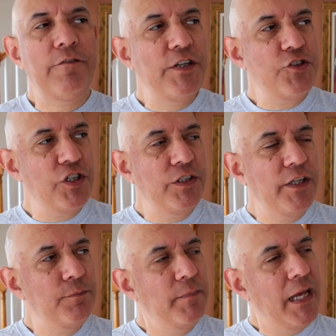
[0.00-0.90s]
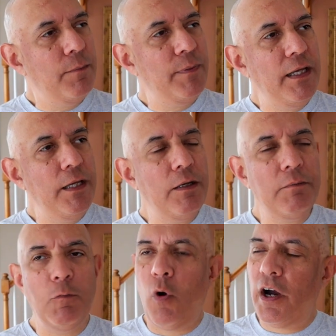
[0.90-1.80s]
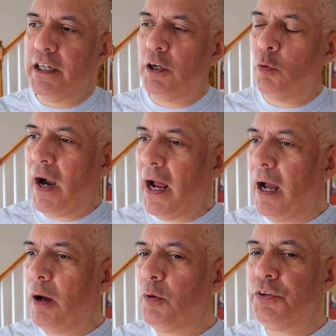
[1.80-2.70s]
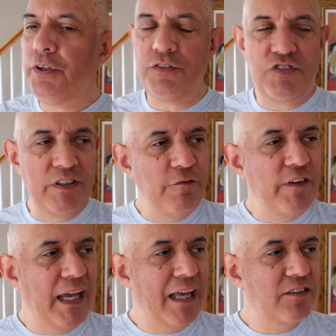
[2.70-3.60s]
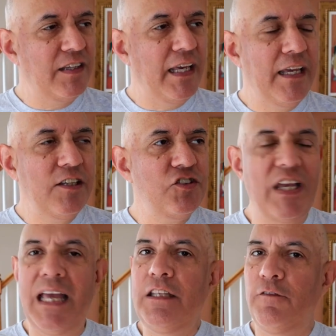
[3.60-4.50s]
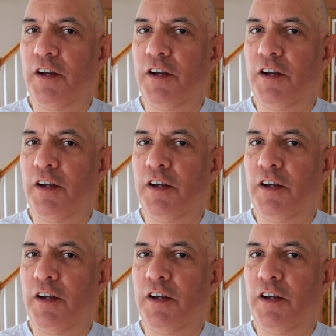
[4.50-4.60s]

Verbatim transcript: envisioned it maybe walking around, sniffing at things, and